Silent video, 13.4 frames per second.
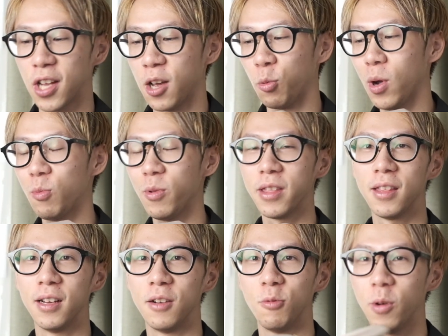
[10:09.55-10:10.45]
I went with
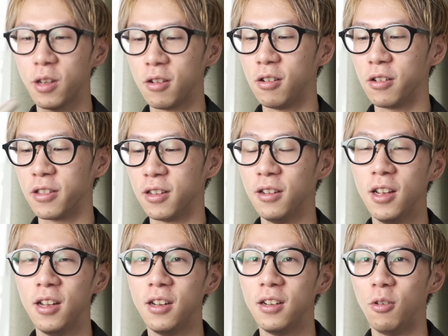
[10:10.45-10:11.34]
what I call the
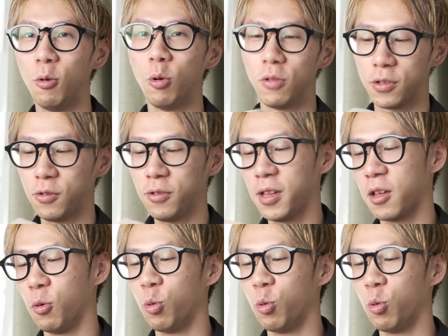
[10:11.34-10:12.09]
sort of like